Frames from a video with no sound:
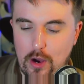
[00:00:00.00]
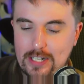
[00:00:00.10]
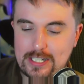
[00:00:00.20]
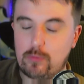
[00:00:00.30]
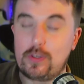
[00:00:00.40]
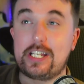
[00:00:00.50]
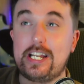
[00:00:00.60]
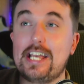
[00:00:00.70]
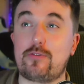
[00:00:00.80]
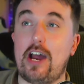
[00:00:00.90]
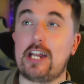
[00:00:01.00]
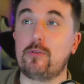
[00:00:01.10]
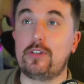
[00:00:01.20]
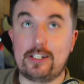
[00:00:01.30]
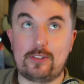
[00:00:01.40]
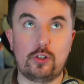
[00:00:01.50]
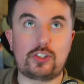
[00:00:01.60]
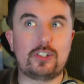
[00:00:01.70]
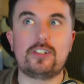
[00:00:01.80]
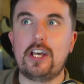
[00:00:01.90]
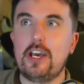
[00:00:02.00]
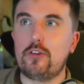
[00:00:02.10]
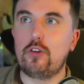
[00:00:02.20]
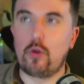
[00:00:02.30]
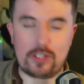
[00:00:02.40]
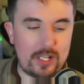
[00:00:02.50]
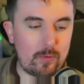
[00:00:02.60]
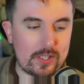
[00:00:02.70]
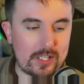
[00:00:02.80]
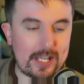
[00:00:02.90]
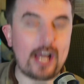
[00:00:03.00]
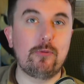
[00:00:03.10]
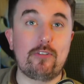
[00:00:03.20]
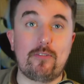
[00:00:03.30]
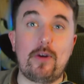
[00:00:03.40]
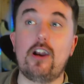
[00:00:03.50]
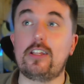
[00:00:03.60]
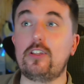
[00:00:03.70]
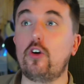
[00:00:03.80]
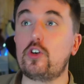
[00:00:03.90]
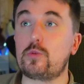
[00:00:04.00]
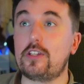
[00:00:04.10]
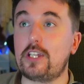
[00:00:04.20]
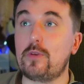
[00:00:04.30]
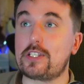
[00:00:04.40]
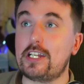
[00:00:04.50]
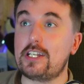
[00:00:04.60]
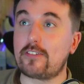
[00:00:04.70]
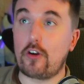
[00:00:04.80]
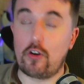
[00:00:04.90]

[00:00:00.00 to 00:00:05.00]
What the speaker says: a tin whistle is for anyone that doesn't know what a tin whistle is. Anyone from Ireland knows what a tin whistle is, of course,